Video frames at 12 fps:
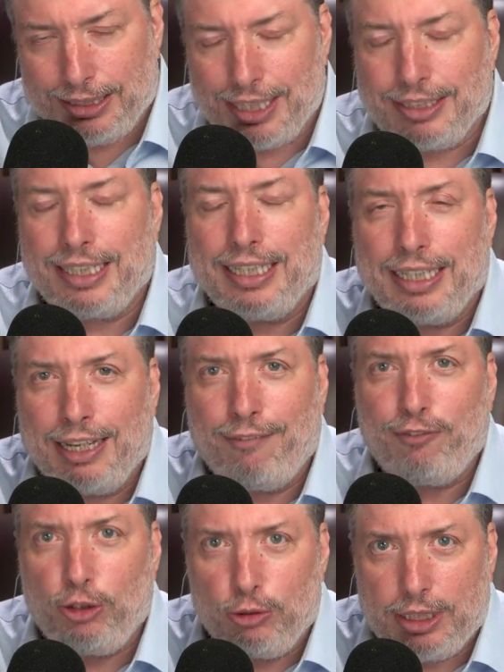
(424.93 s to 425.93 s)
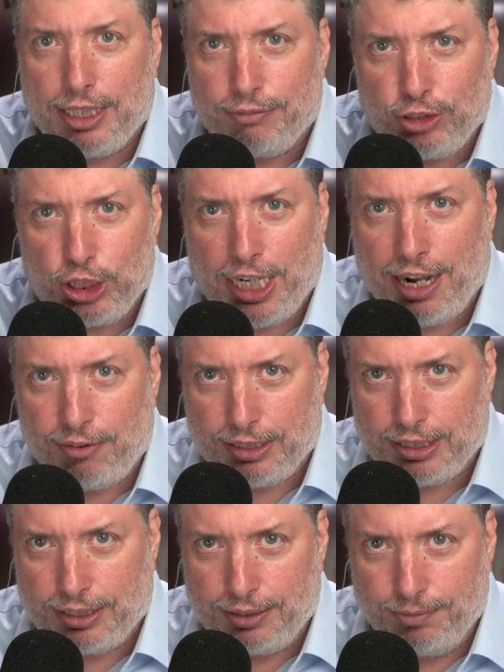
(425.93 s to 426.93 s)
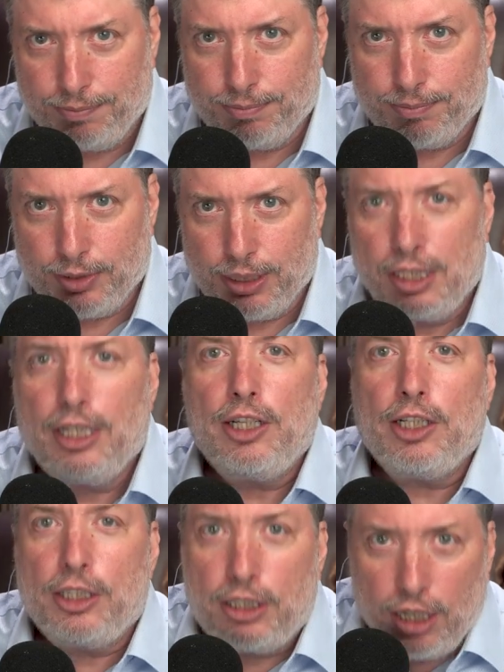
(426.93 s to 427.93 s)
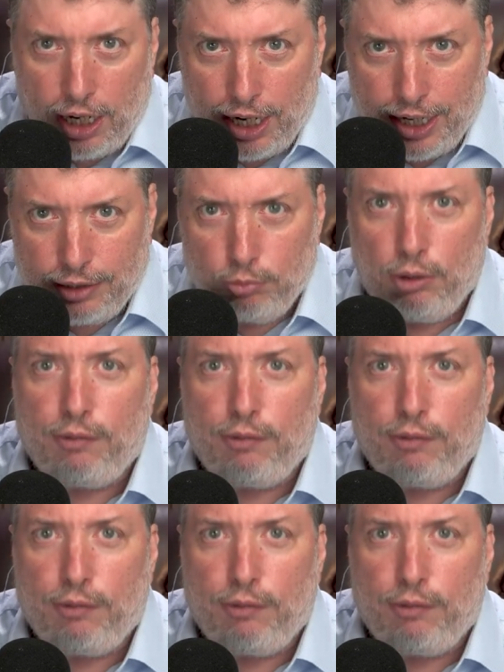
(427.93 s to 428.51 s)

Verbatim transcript: He says, if you give charity, God